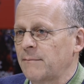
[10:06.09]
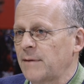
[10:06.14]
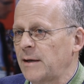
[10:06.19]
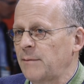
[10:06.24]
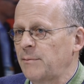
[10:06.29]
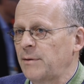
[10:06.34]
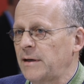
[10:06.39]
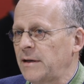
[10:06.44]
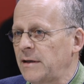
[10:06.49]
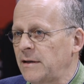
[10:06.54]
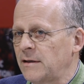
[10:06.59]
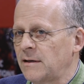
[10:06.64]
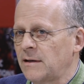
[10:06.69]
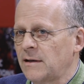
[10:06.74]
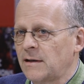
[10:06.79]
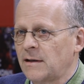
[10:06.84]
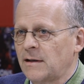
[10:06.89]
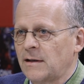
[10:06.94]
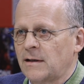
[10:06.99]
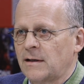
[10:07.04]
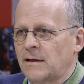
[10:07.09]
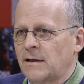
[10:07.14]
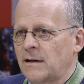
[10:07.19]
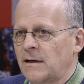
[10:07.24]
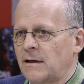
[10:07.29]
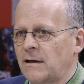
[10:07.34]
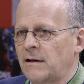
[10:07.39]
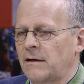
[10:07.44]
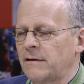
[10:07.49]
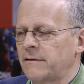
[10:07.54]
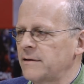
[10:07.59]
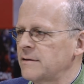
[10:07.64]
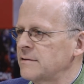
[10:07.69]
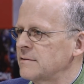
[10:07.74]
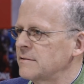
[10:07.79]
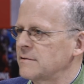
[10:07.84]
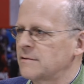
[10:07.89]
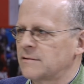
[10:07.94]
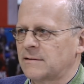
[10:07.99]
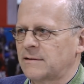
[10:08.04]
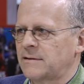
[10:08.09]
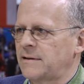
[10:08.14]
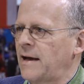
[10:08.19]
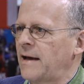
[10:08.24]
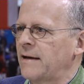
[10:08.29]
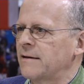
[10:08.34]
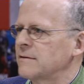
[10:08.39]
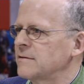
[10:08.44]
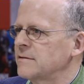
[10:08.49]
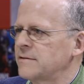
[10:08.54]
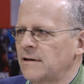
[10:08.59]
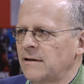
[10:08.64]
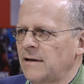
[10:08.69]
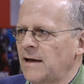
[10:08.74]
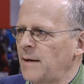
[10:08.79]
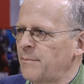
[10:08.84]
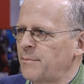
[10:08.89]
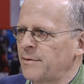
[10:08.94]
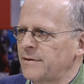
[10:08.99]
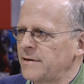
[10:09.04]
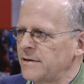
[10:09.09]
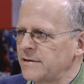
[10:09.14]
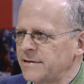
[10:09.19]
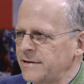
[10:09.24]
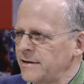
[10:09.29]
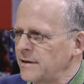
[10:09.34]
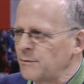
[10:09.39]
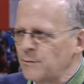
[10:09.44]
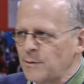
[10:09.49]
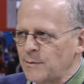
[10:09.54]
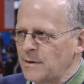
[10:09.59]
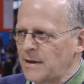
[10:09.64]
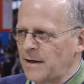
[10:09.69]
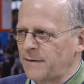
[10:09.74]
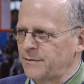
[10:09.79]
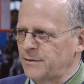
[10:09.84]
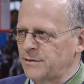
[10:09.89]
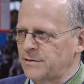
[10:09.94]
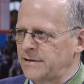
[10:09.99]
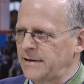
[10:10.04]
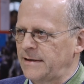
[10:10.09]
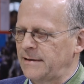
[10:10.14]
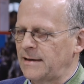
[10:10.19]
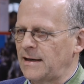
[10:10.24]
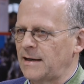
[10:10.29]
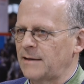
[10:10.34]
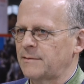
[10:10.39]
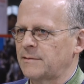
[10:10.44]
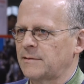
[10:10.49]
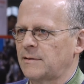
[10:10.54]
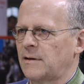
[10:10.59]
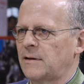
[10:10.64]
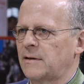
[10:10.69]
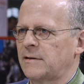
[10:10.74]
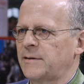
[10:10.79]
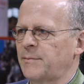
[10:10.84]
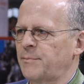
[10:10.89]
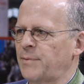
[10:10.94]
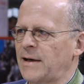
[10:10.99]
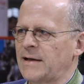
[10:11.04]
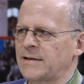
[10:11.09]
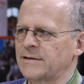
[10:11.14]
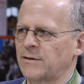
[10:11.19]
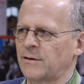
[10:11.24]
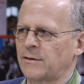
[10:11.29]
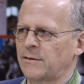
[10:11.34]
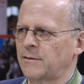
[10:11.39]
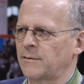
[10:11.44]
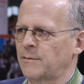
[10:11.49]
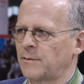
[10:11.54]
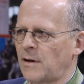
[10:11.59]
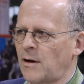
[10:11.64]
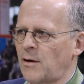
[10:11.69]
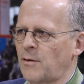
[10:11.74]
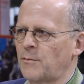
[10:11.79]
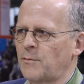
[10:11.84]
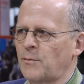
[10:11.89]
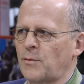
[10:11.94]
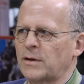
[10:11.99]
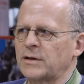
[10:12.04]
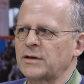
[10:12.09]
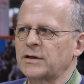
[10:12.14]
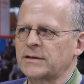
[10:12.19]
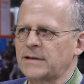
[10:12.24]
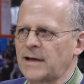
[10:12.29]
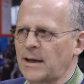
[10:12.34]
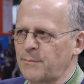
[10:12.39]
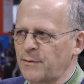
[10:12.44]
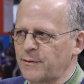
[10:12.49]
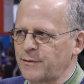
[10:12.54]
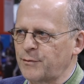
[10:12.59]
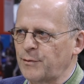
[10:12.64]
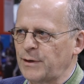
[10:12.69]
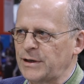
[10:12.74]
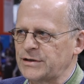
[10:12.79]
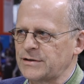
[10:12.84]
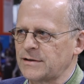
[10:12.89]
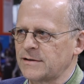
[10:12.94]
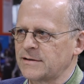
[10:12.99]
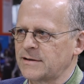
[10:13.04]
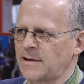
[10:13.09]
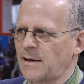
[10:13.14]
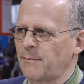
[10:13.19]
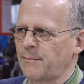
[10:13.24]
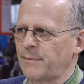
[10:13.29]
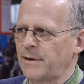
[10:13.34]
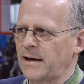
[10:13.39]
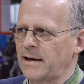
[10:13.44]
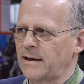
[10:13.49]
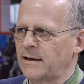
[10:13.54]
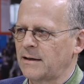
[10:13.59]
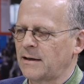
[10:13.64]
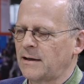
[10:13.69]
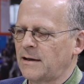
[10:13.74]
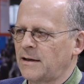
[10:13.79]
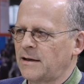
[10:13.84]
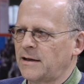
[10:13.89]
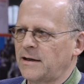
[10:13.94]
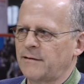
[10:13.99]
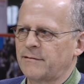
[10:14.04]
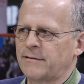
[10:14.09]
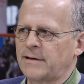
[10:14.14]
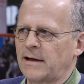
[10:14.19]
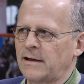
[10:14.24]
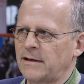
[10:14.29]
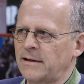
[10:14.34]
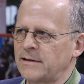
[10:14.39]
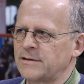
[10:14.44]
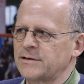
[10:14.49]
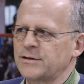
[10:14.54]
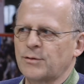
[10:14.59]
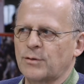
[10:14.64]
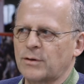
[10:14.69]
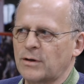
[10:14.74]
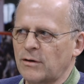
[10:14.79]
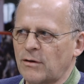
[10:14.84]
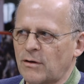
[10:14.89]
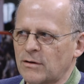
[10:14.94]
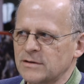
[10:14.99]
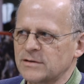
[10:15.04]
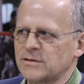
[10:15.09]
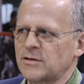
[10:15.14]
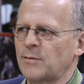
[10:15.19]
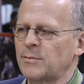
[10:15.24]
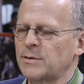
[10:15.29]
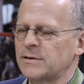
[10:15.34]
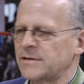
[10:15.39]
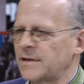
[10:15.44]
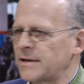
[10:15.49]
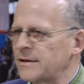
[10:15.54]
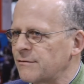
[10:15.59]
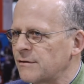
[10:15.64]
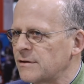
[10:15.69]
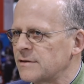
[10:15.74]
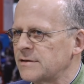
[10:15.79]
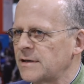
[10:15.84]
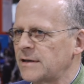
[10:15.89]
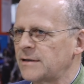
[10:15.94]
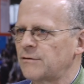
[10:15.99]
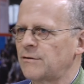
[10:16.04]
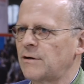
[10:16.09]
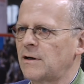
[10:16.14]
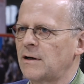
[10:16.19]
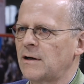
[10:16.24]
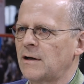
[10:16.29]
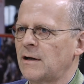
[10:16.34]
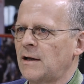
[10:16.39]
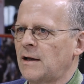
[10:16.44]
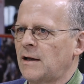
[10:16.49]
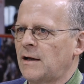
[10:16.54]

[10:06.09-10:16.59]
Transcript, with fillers: Maybe this can still happen this year. We'll have to see that. Depends on what type of questions come back, if that leads to a clock stop, etc., etc.